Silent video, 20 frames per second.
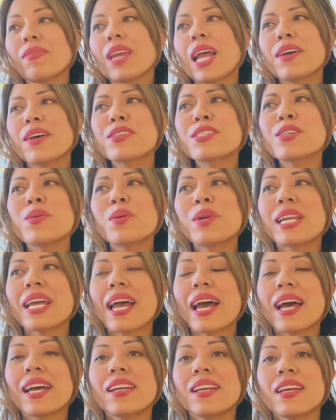I also want to
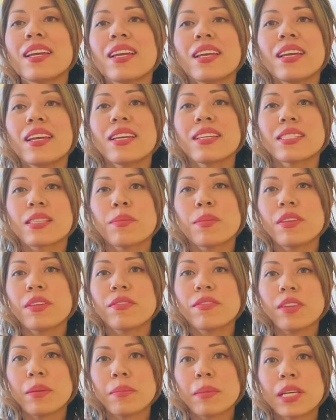add some of the
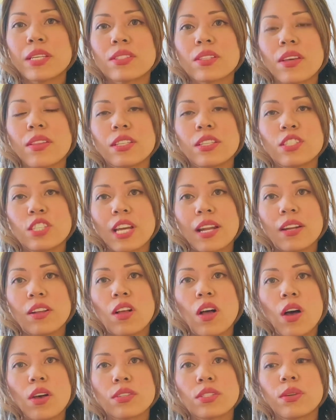females on the channel
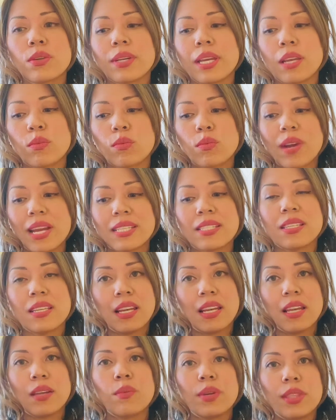also can
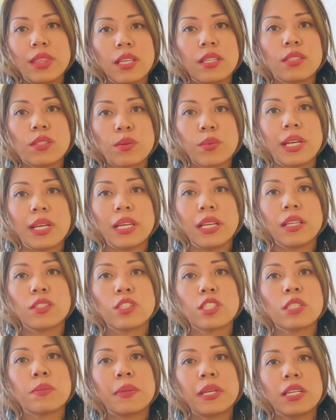resonate with this reading
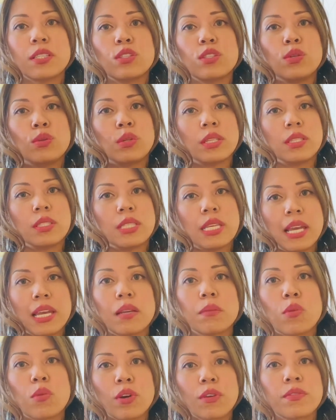just because you could
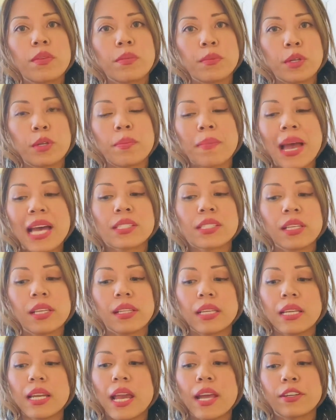take more from your
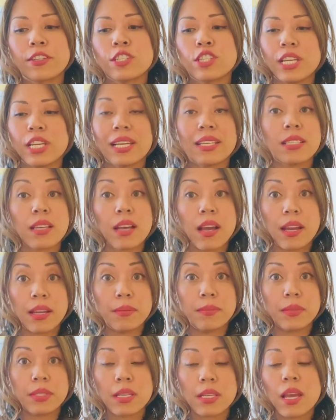masculine energy at
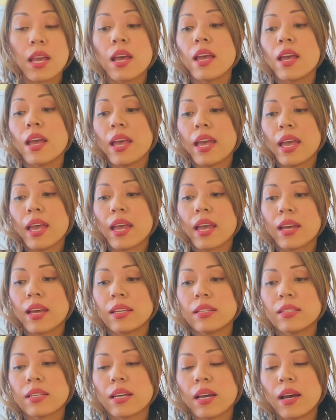times.
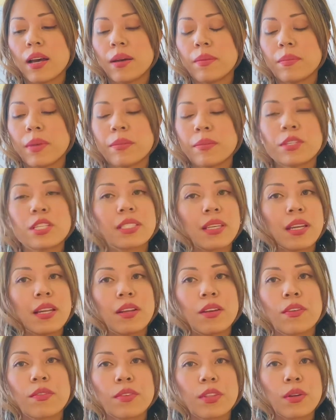And um, I'm just
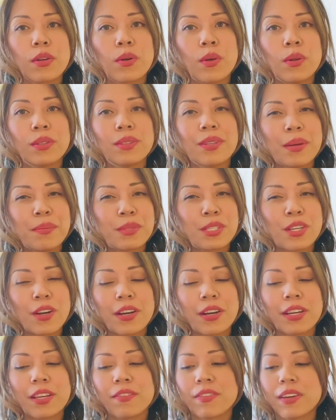getting over the cold. I'm
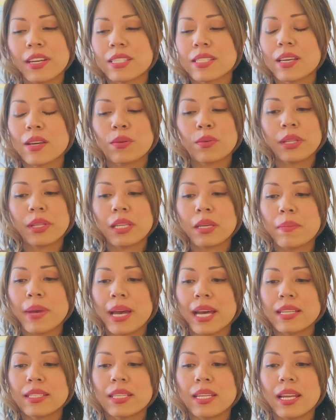sorry if I sound really
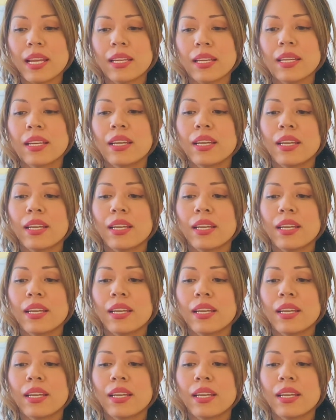bad today.